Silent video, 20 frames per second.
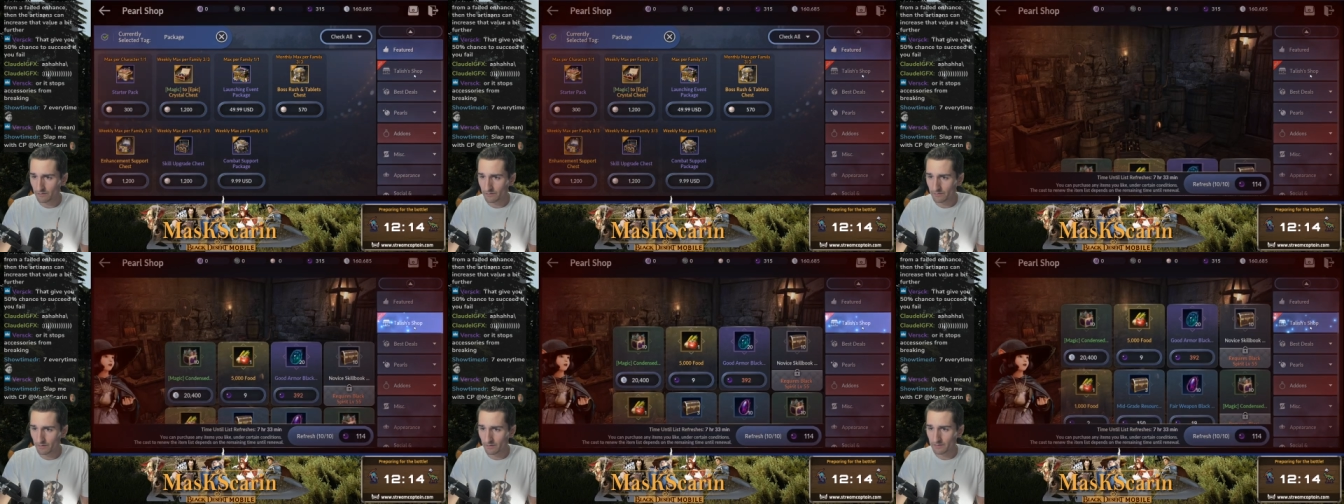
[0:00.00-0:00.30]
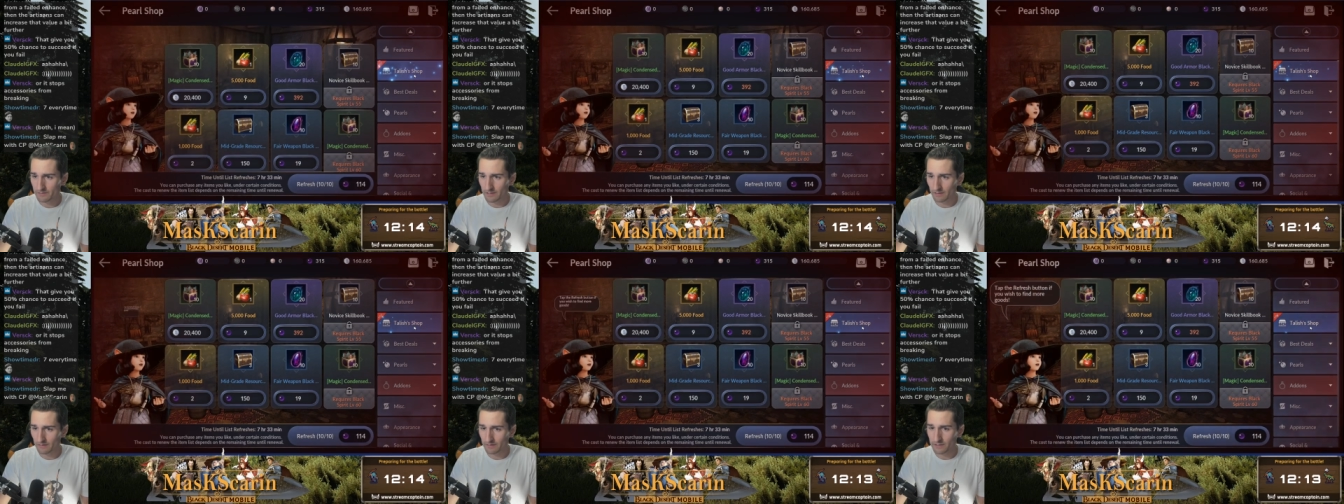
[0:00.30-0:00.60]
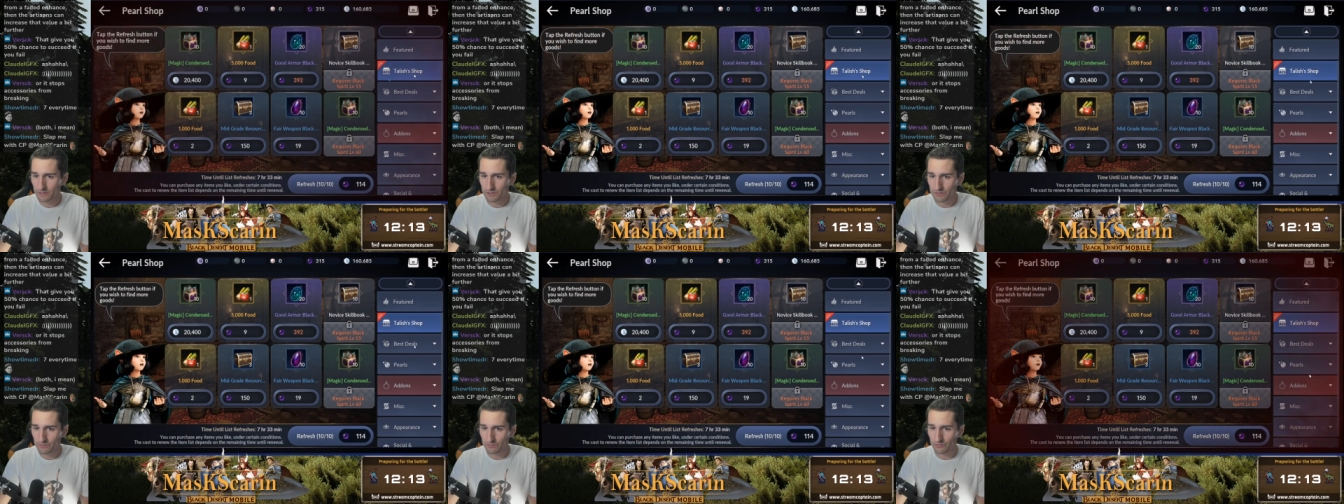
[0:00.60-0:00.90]
uh,
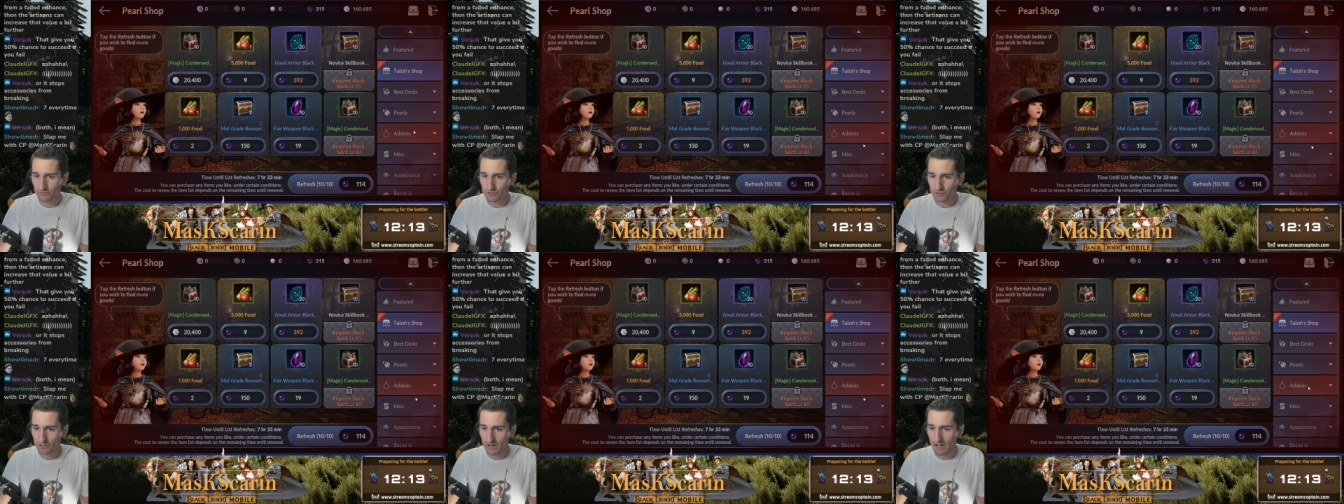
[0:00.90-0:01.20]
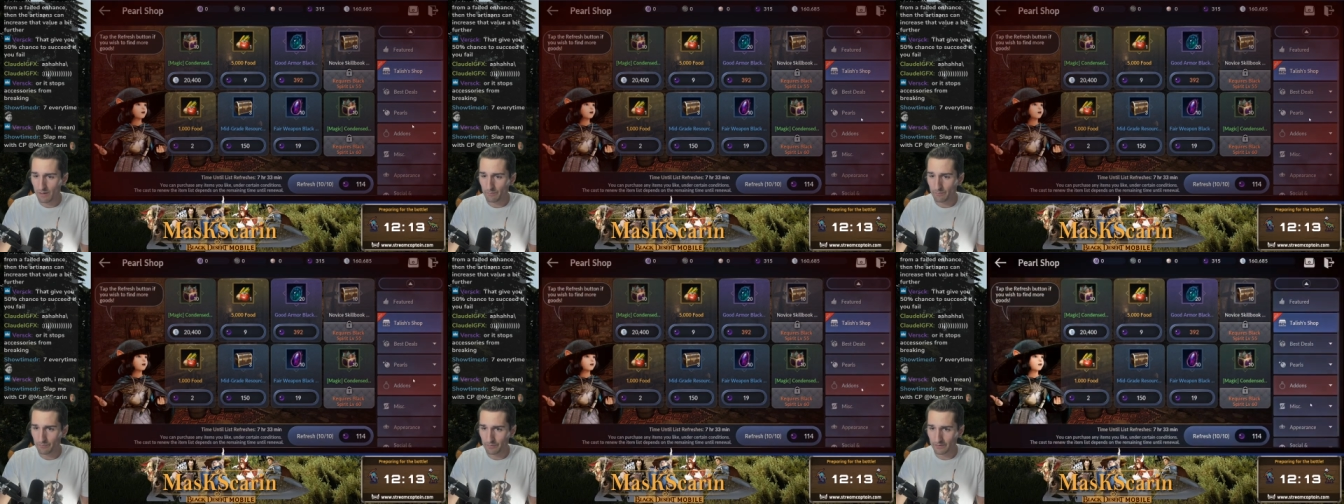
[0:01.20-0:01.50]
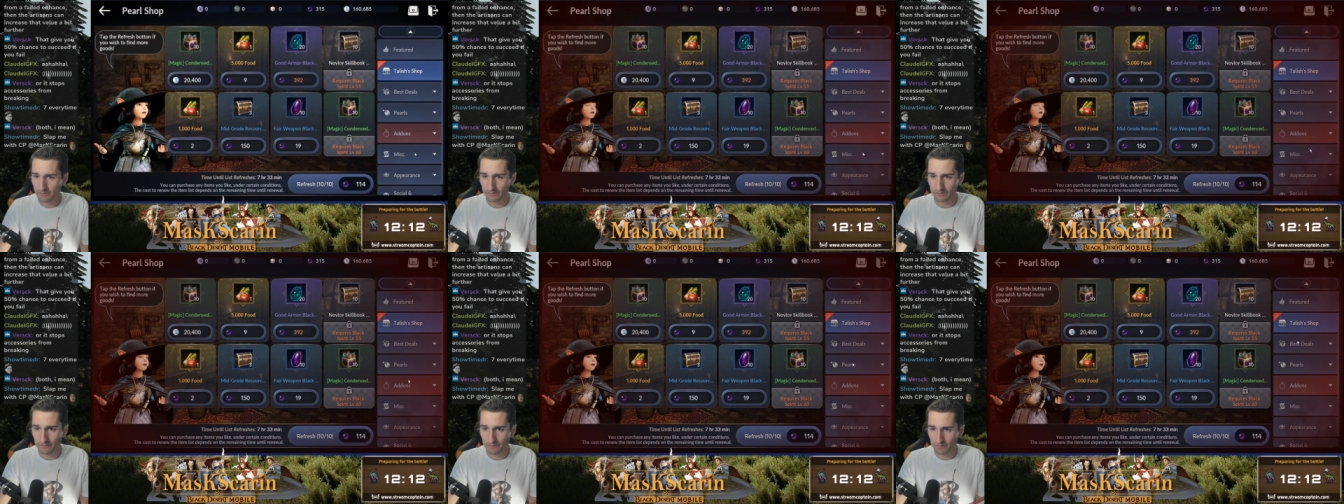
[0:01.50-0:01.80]
Talisha's shop.
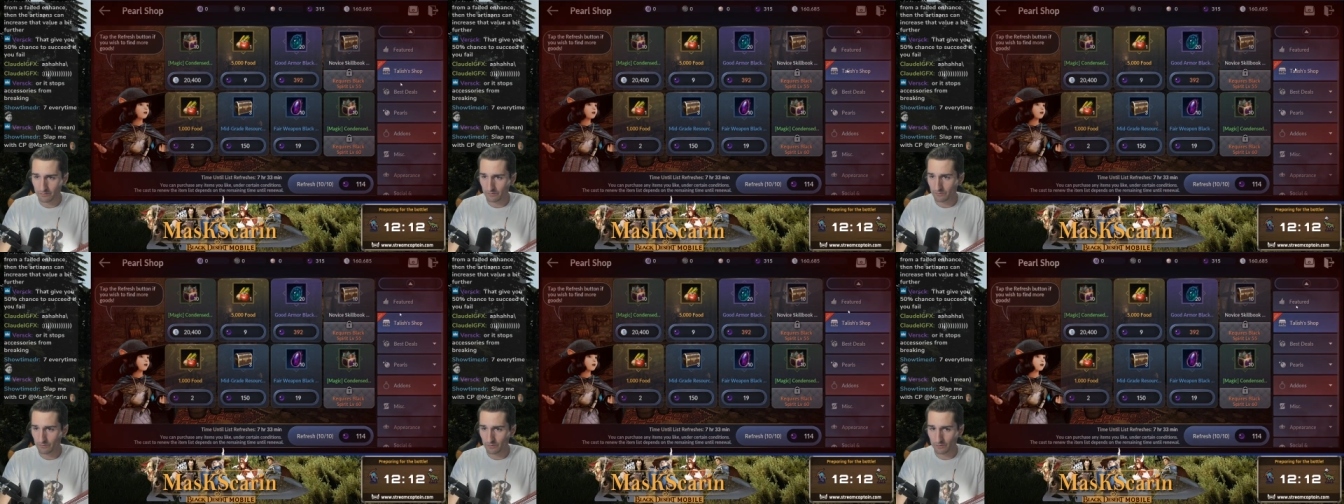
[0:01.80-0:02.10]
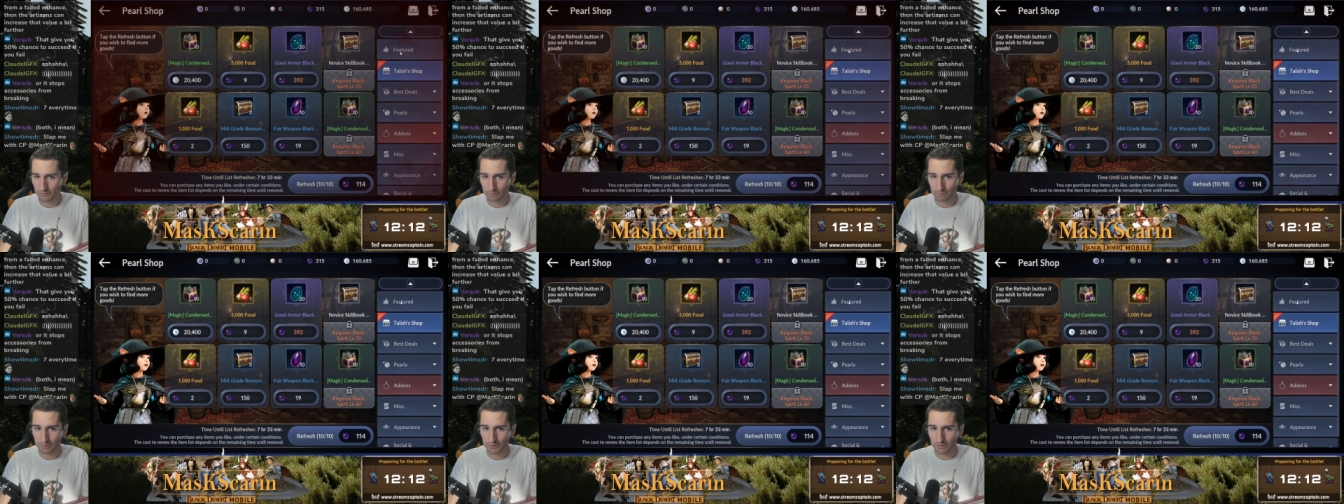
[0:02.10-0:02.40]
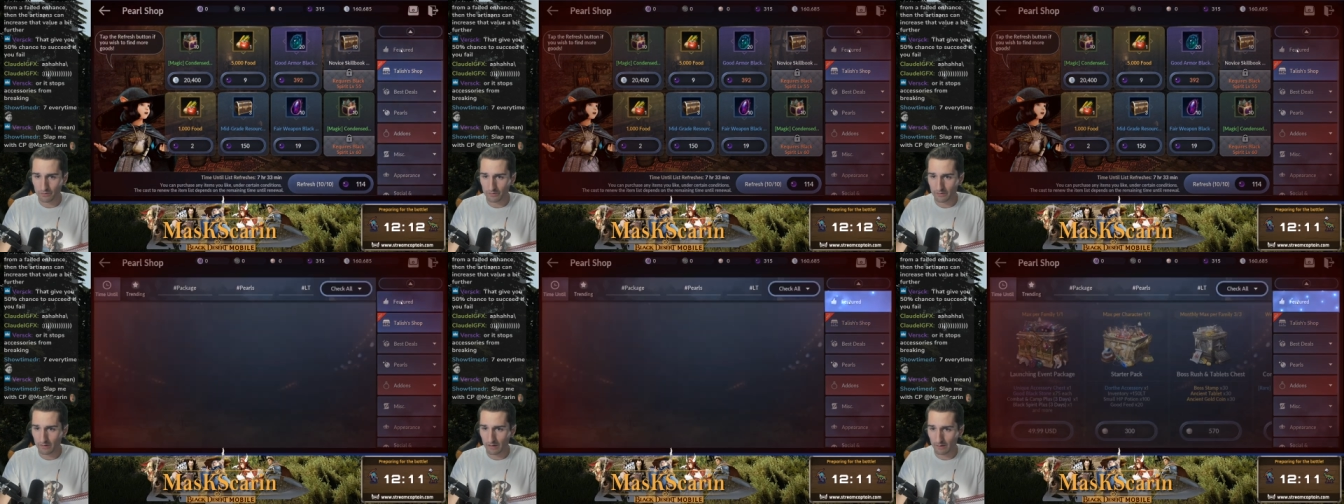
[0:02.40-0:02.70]
This is just
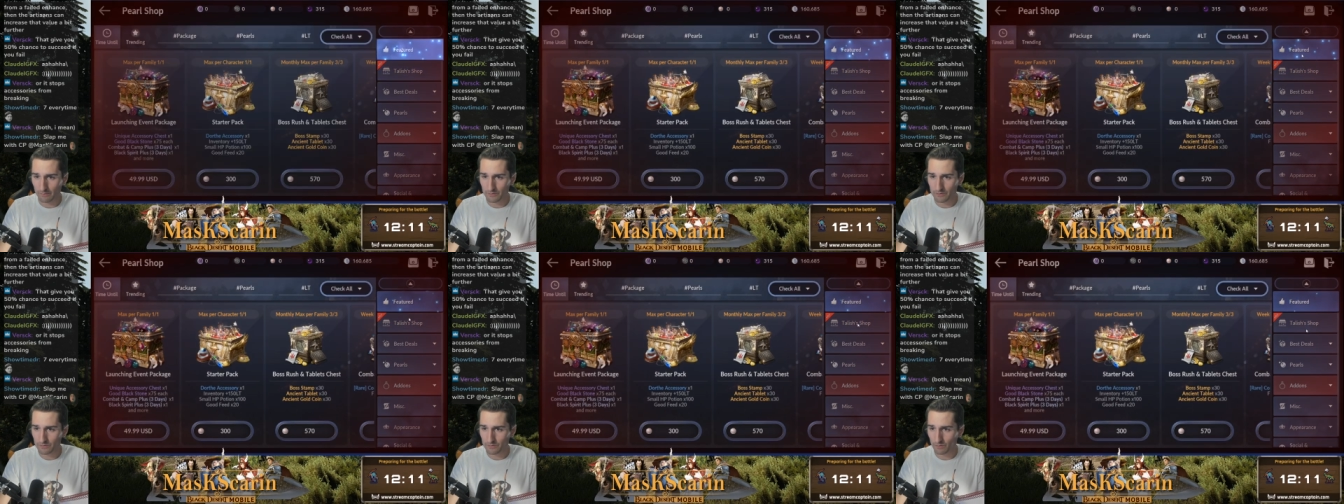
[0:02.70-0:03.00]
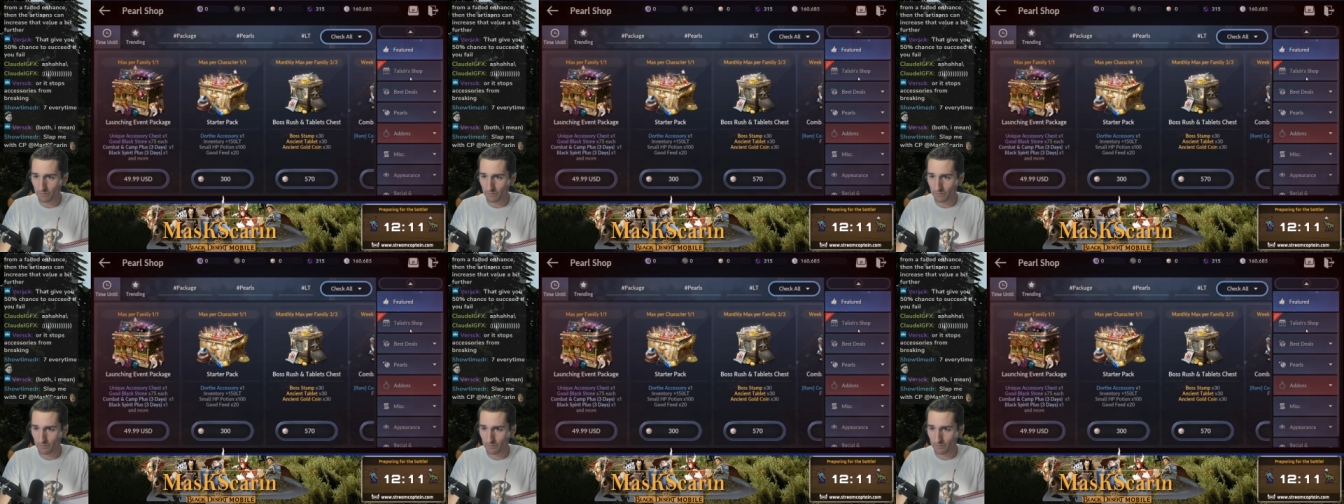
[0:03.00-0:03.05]
pure garbage.